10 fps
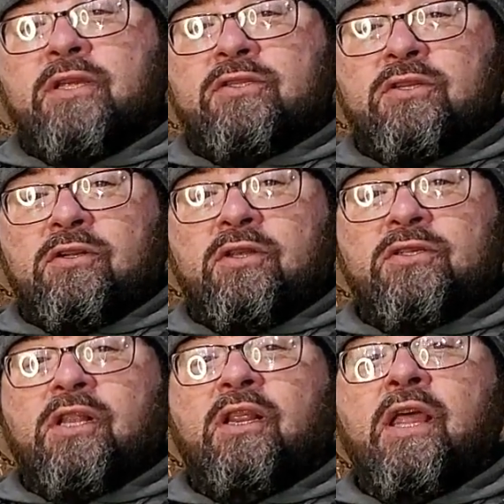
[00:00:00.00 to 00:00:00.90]
that there,
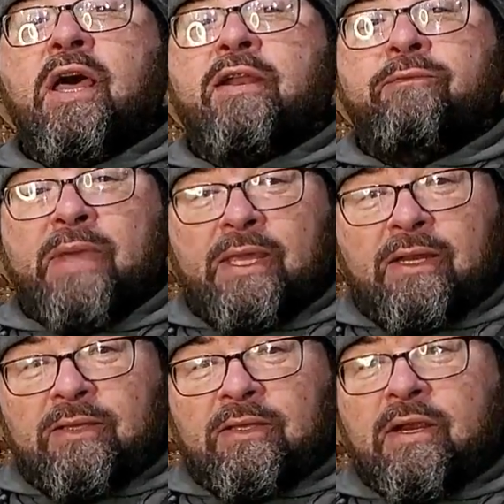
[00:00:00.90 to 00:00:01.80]
there's a lot of paint
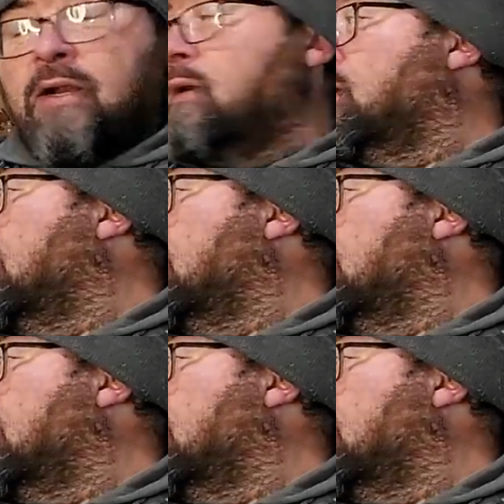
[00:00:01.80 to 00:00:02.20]
on the car.